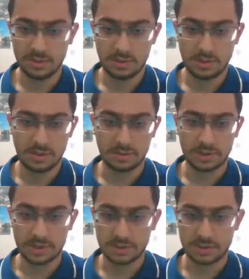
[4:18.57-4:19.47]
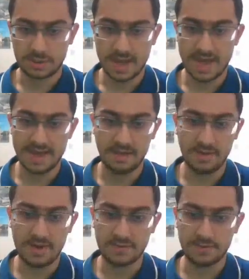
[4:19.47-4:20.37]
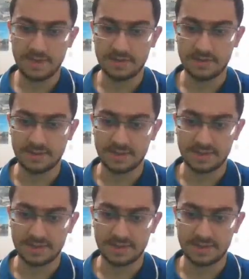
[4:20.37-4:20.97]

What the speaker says: Okay, and you have to be in the lead.